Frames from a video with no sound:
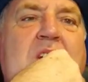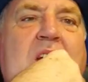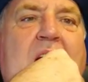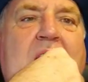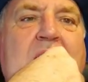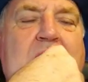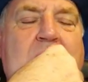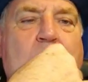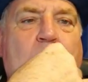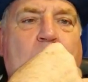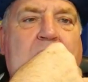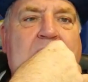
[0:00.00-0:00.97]
today,
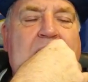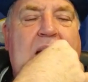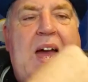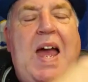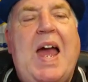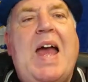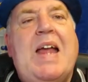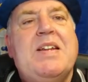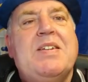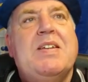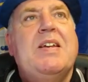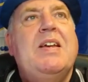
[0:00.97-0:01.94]
we
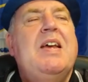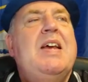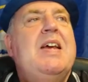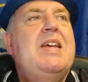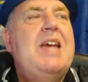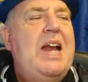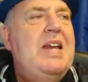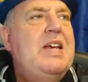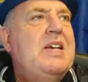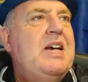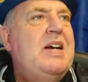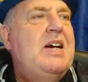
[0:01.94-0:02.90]
had
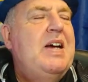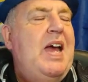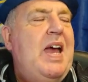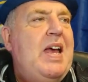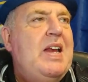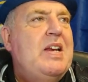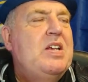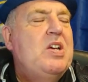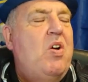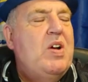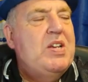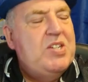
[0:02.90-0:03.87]
Gallagher and
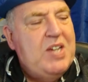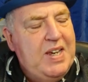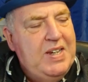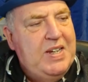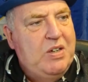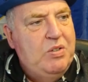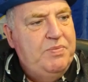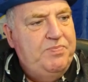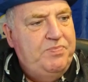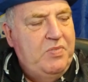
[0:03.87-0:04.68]
Caicedo,